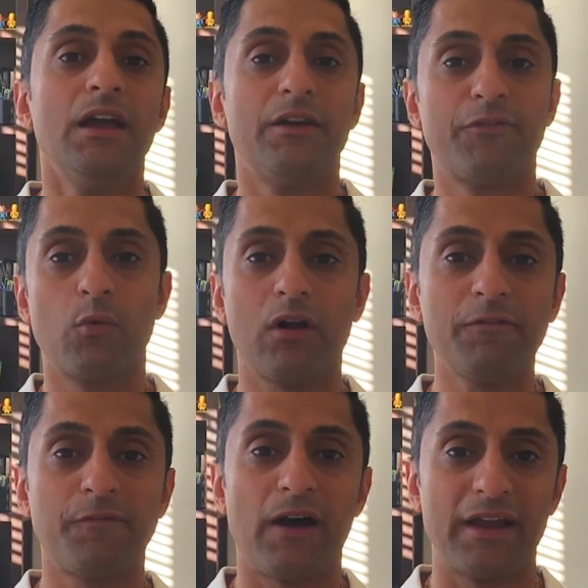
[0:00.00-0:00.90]
If we want
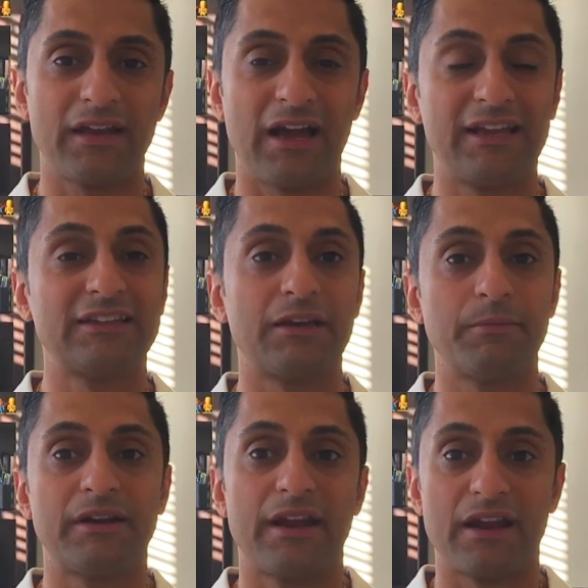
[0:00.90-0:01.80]
to find
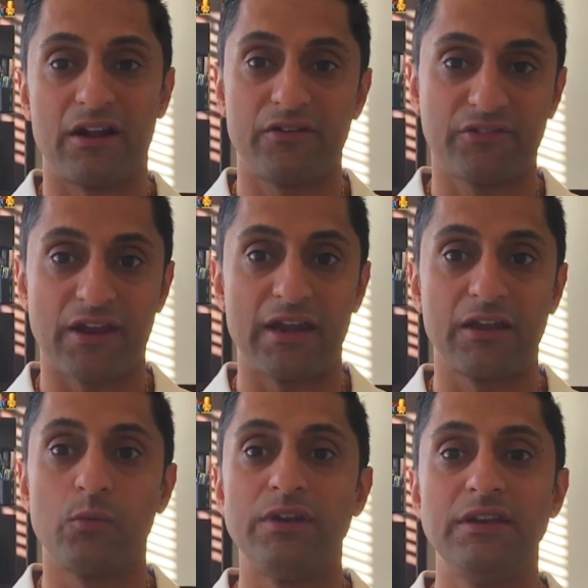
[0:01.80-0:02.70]
enlightenment and
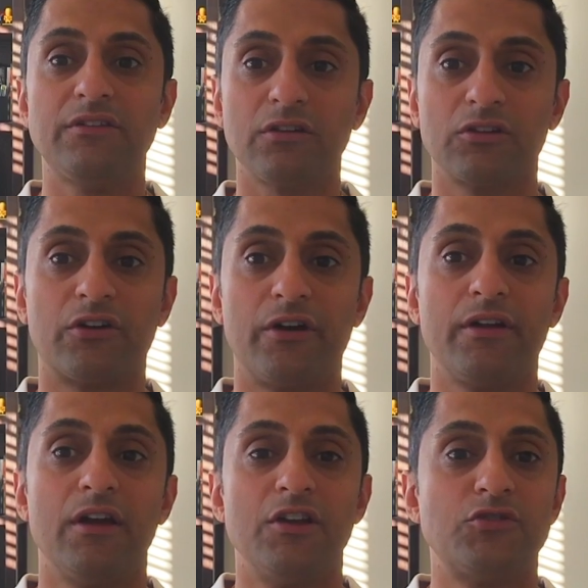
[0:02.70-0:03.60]
understanding, we need to
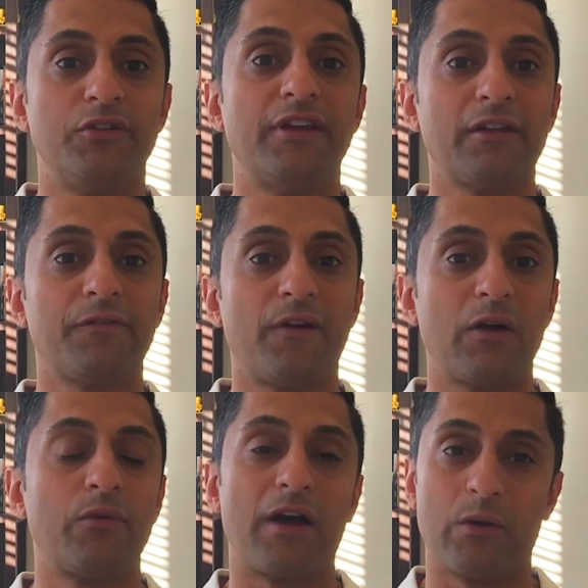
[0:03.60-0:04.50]
learn to
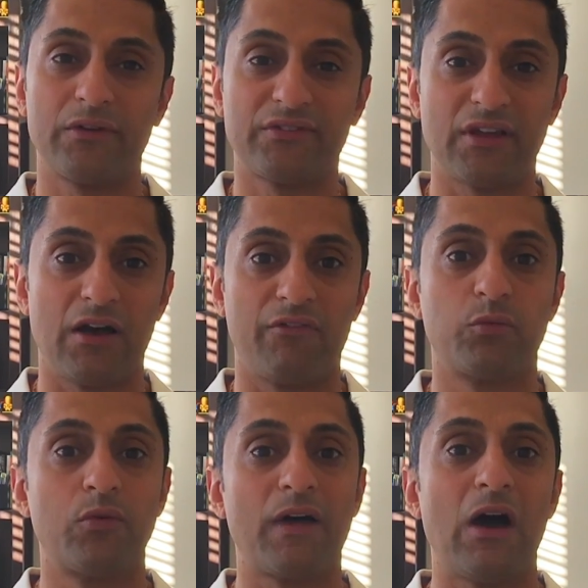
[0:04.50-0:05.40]
identify with
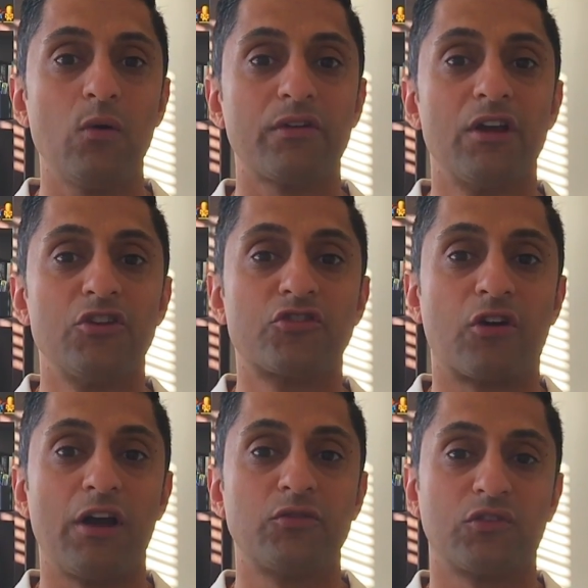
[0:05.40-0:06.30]
ourselves without
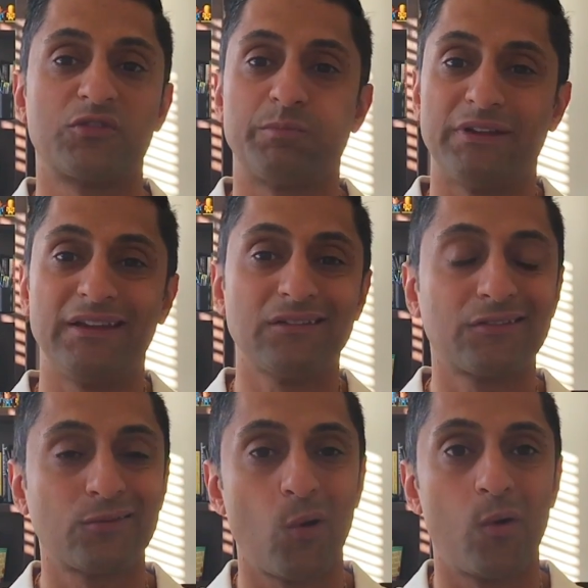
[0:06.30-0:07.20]
trying to explain the
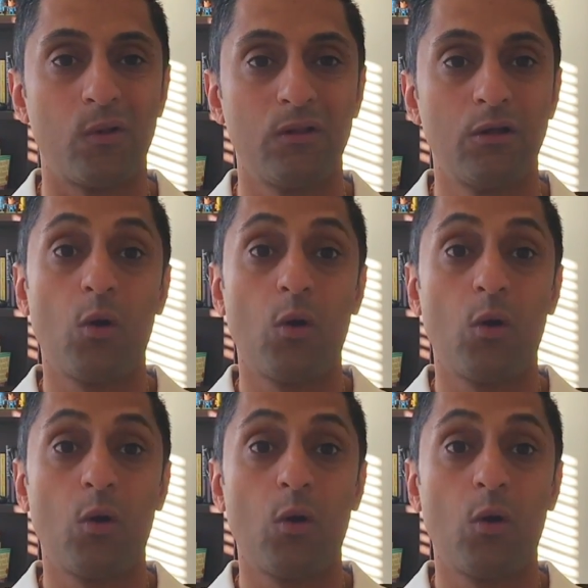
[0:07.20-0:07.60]
soul